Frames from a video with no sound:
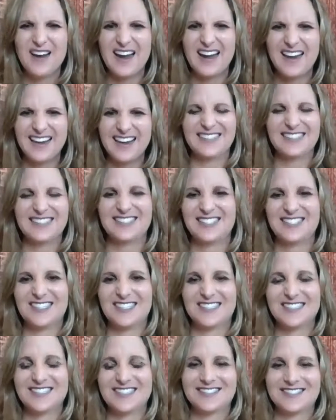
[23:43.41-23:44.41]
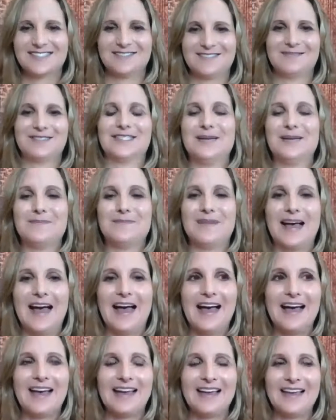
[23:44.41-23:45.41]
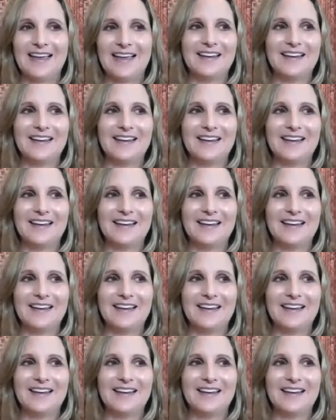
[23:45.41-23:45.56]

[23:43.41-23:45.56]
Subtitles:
ready to just sit back,